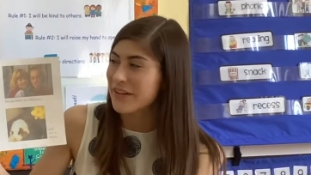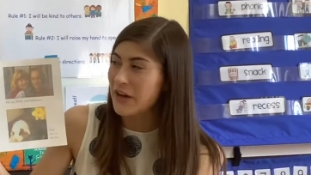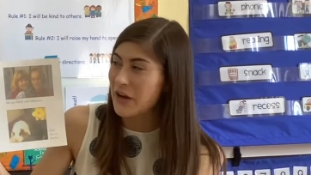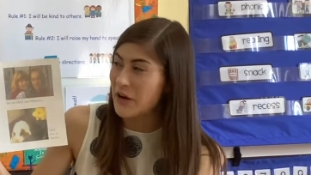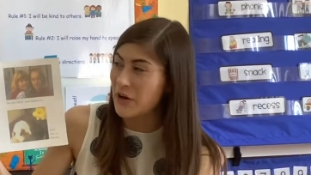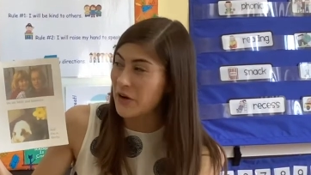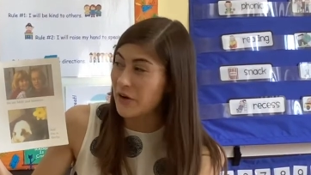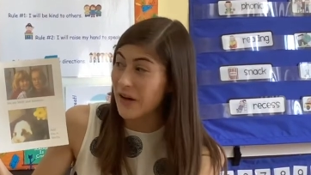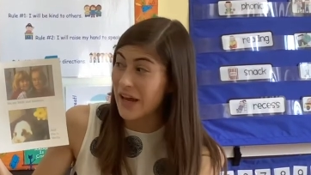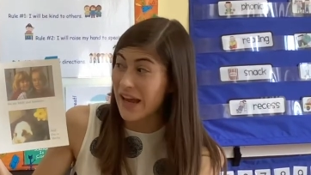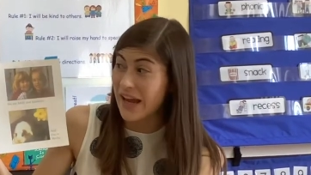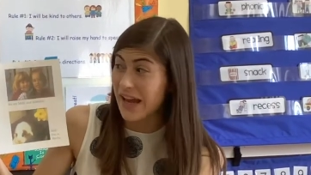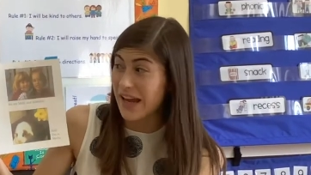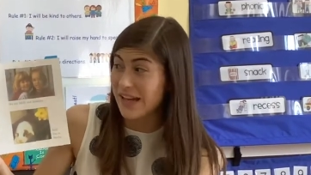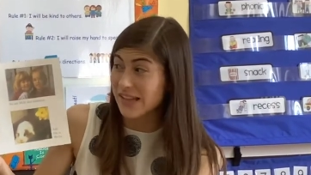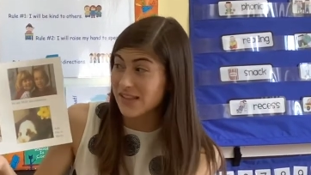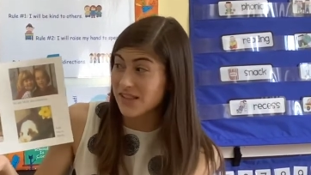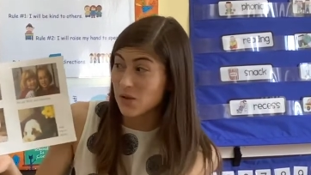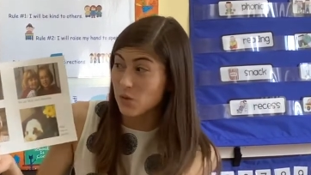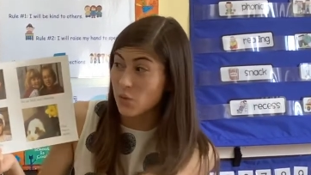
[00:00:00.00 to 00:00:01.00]
Okay,
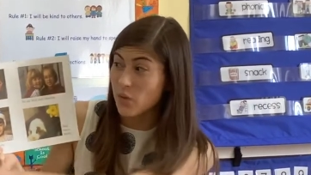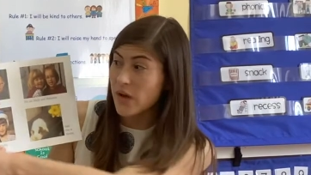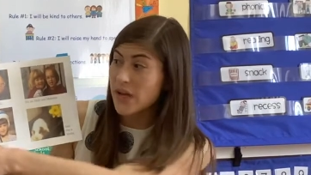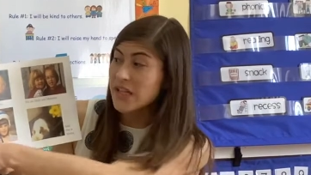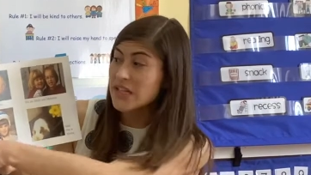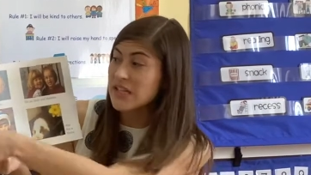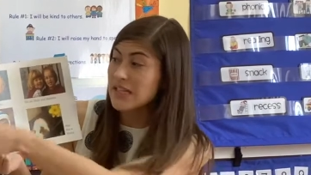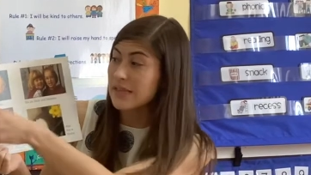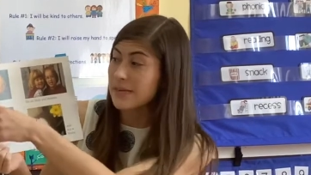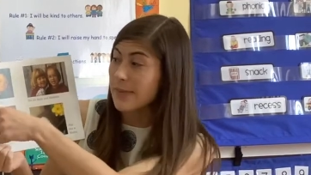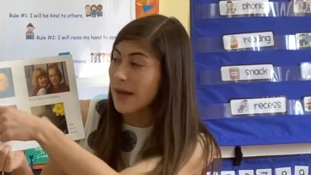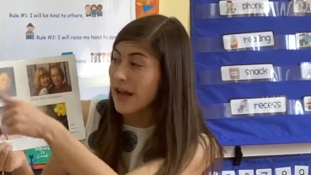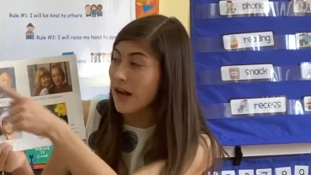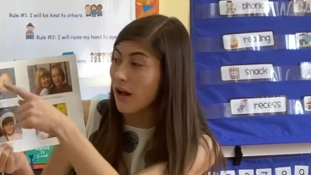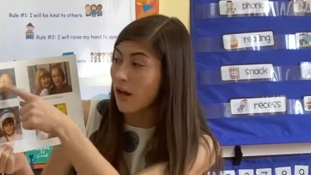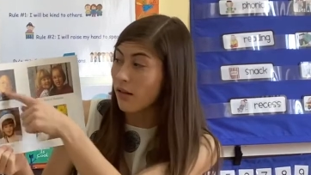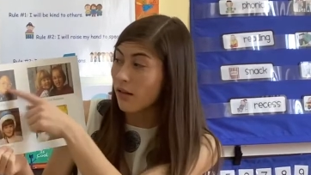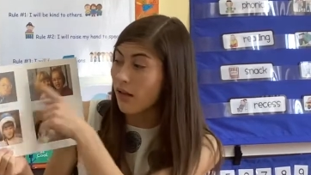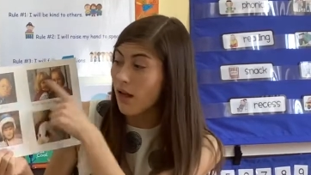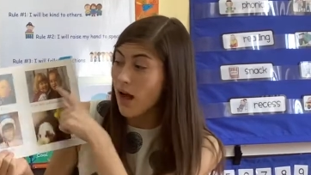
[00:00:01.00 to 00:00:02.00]
so we just met
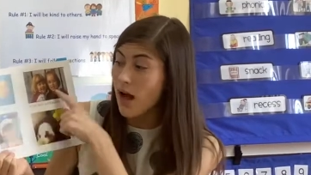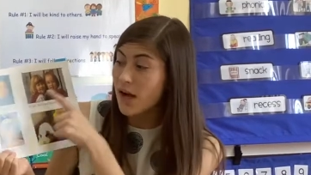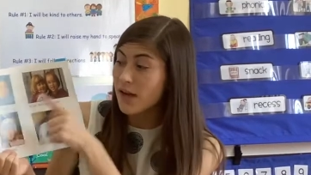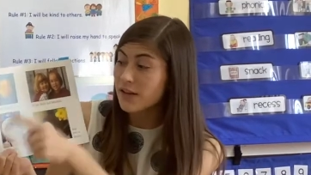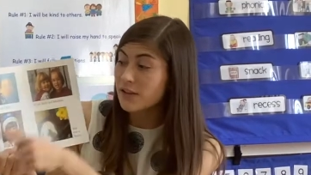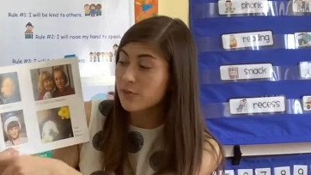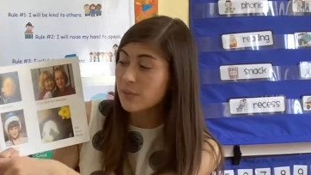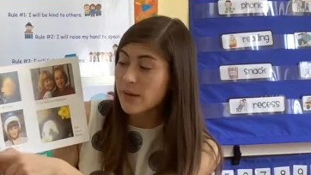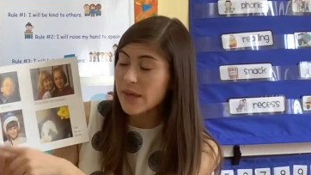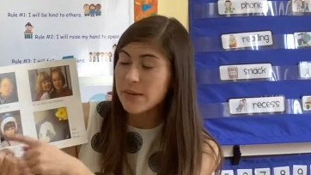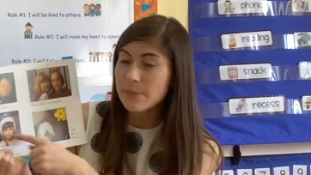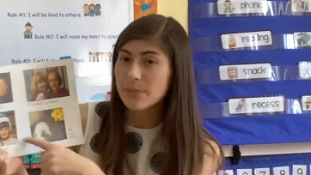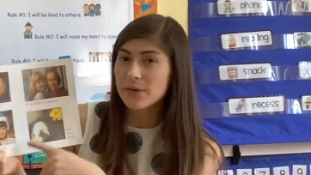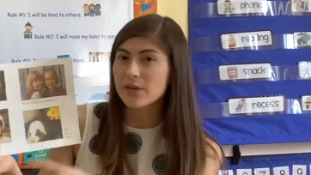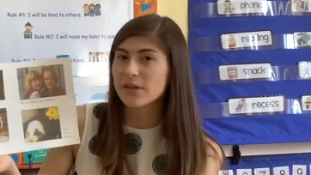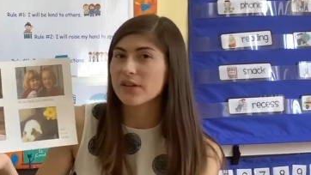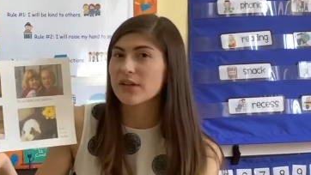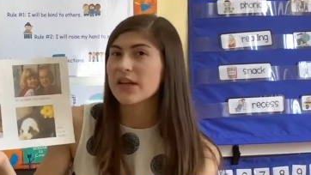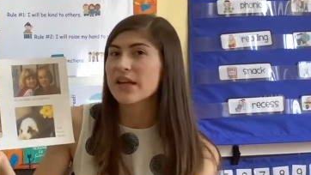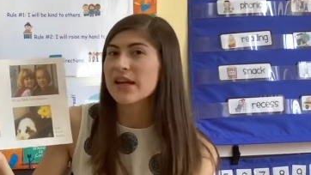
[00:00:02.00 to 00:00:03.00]
a lot of
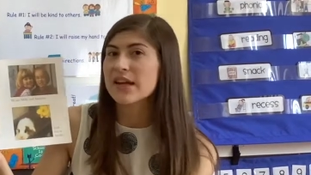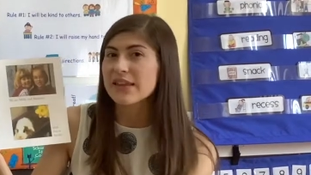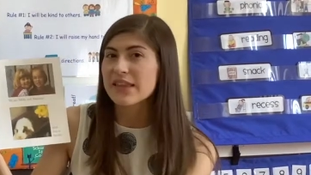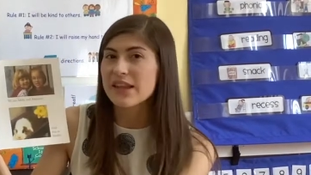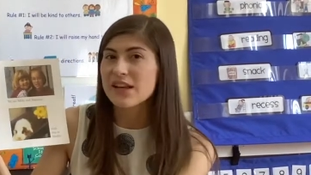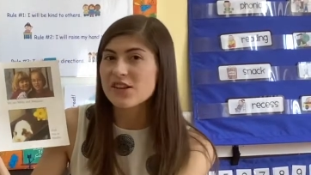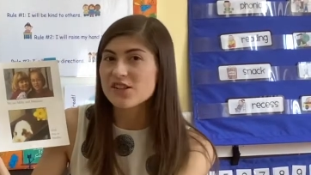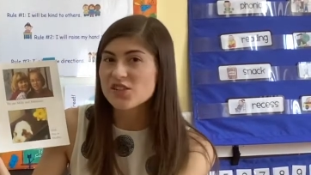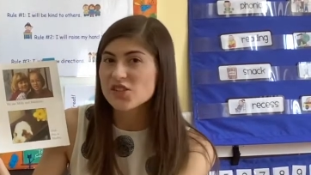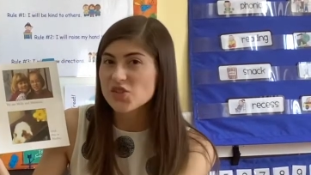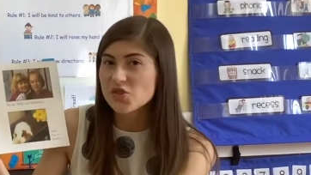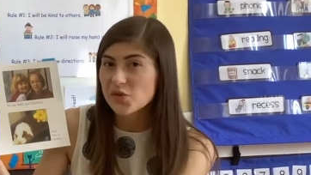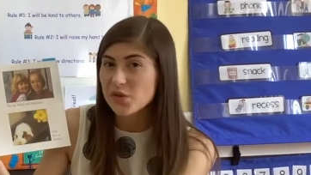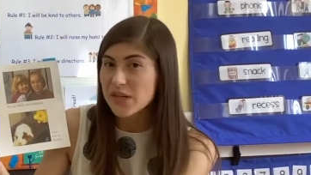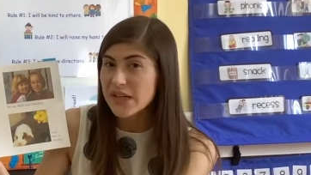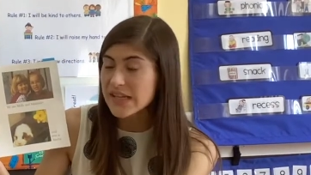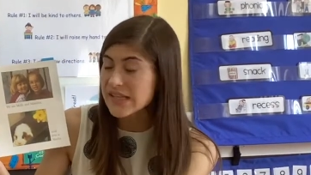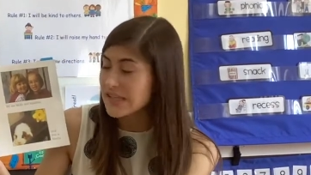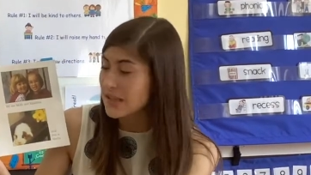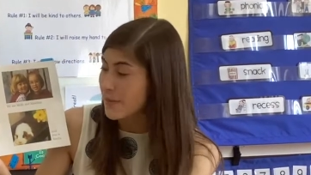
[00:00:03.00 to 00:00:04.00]
people that our story
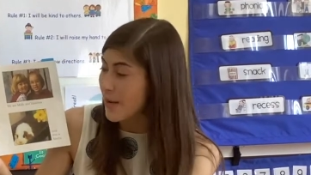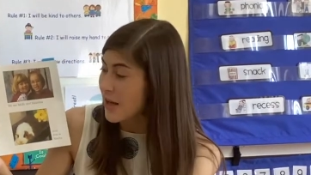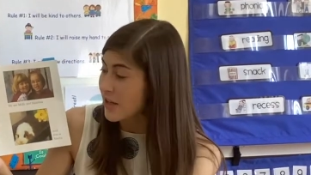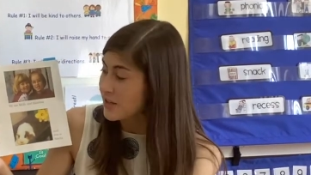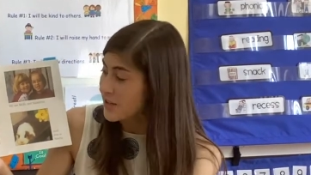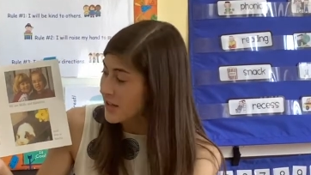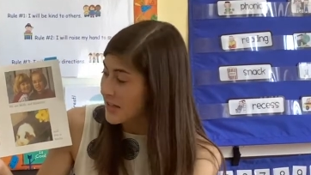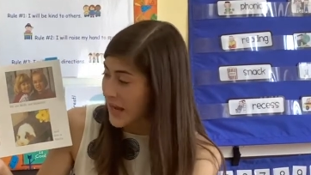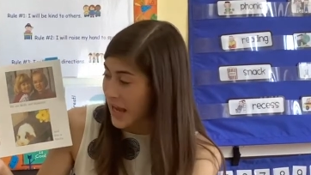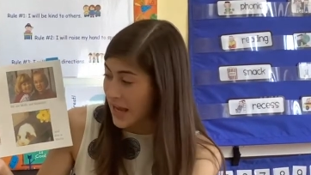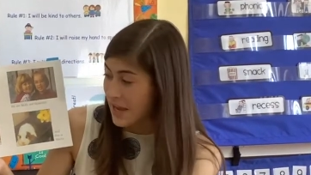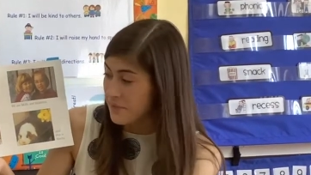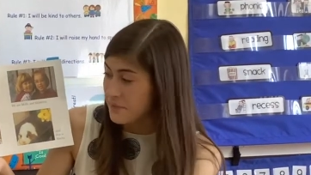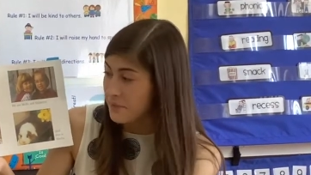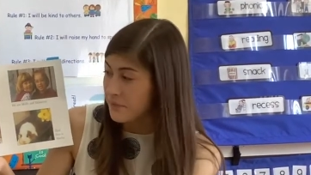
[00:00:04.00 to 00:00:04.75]
is about today.